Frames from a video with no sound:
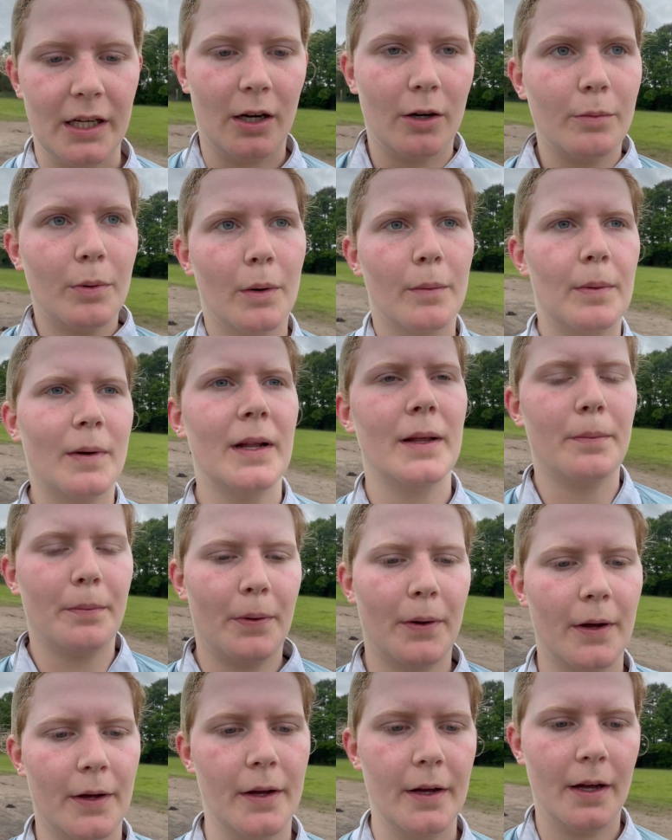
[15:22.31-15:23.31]
I'll probably
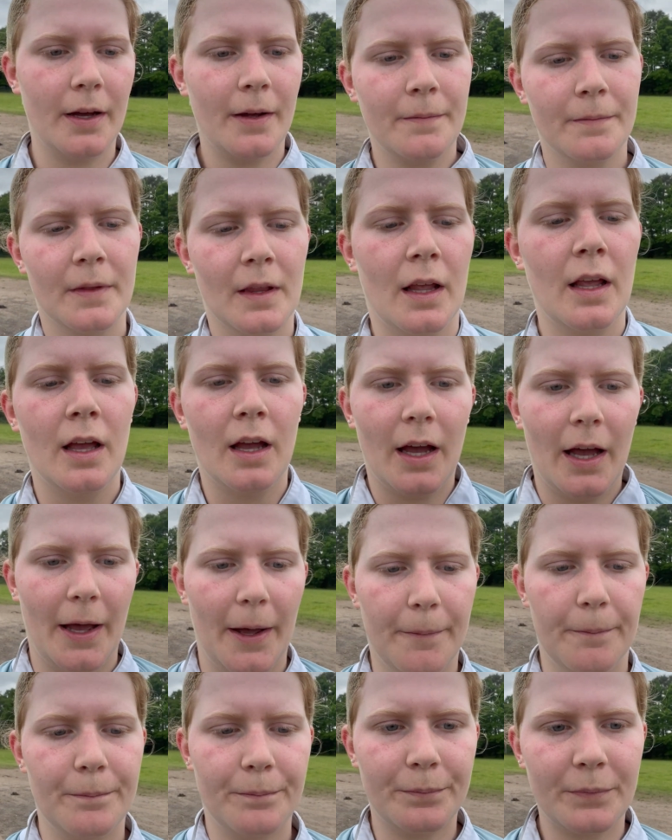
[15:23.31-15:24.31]
put
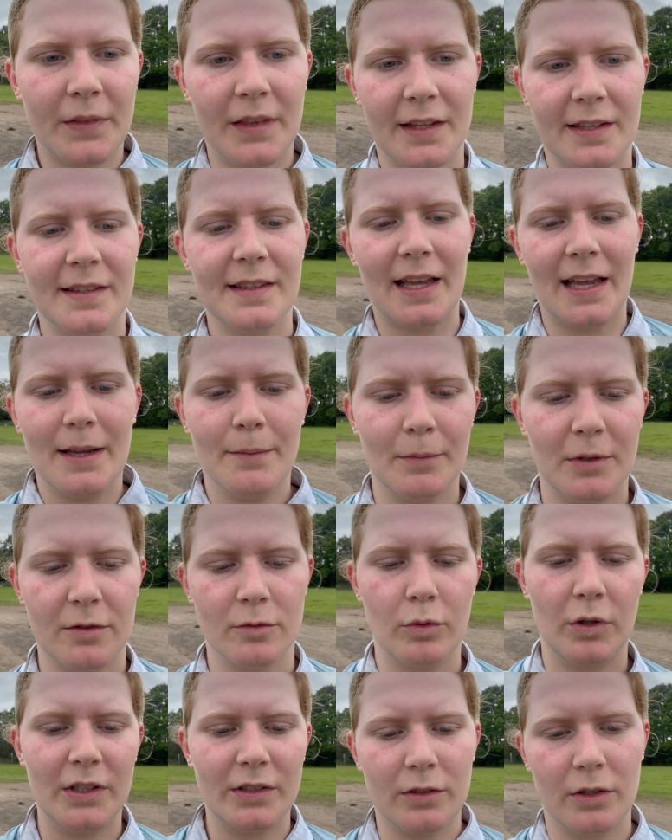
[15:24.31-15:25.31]
the same as
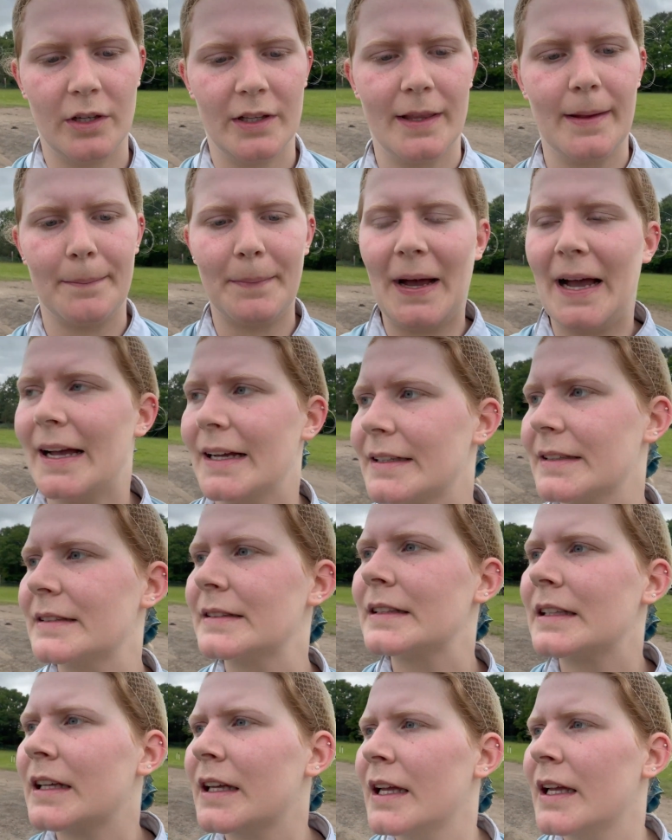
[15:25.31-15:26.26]
what he's got in the backs